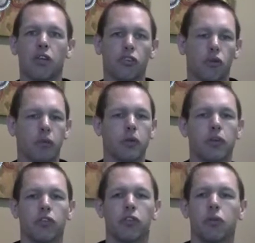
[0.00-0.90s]
So I'm
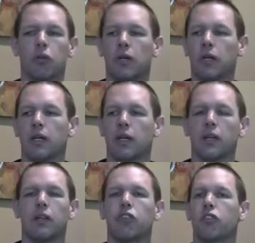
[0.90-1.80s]
going to
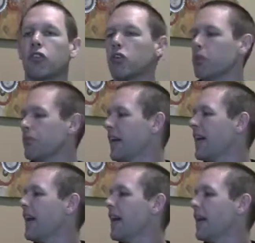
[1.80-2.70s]
turn my
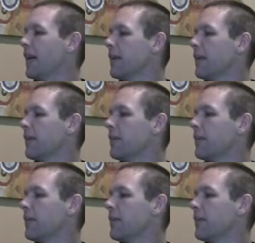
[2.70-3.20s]
head